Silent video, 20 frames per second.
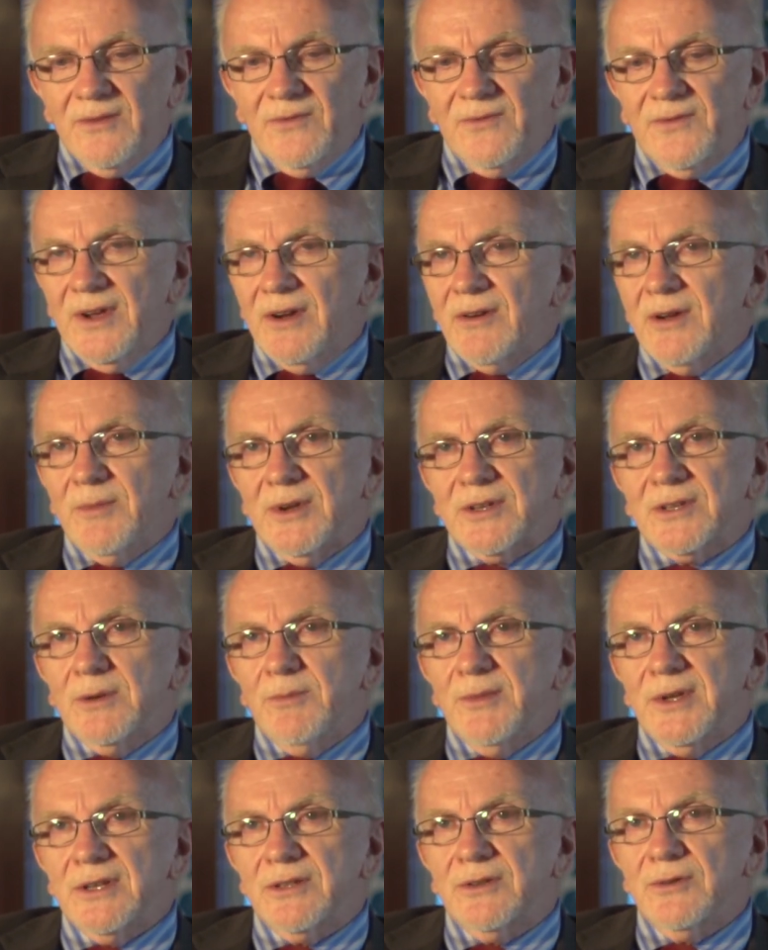very much
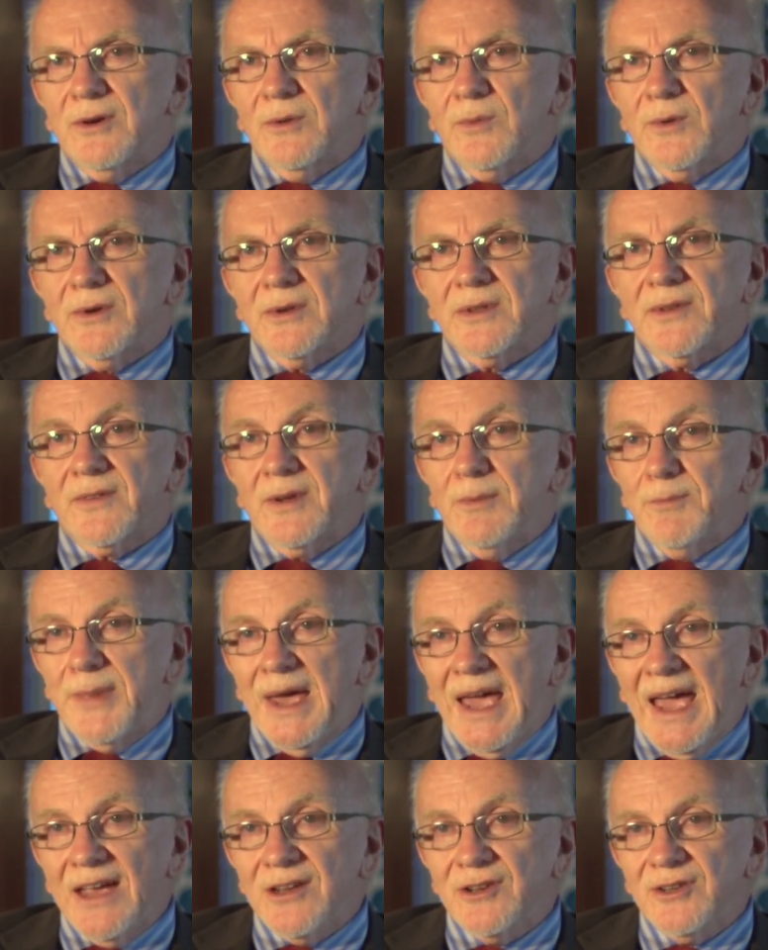committed to a world of
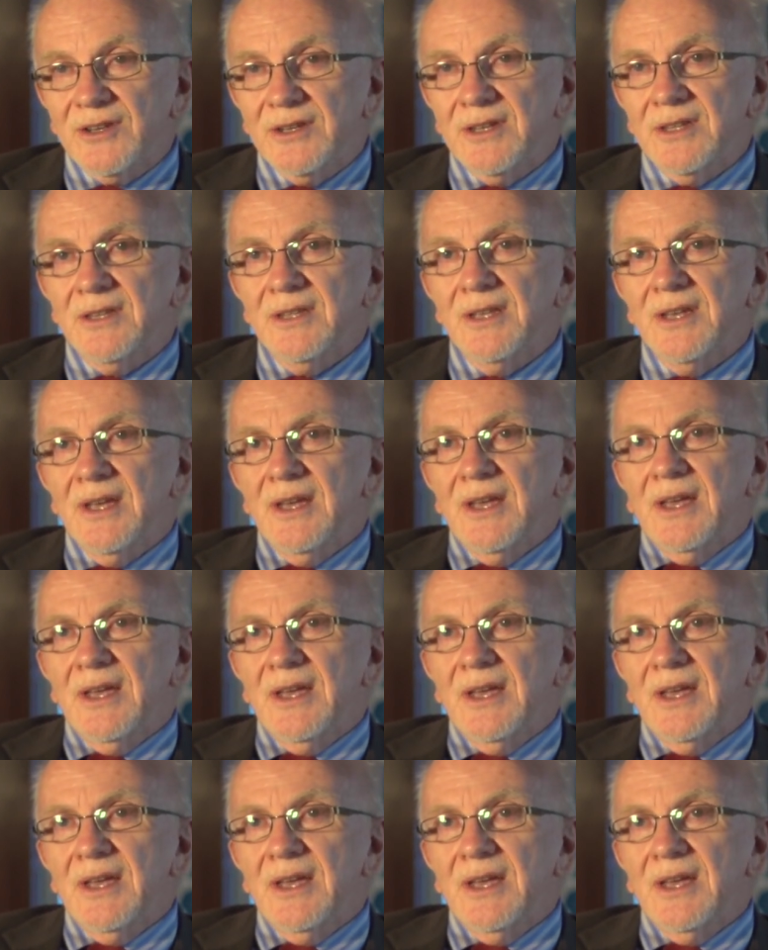compassion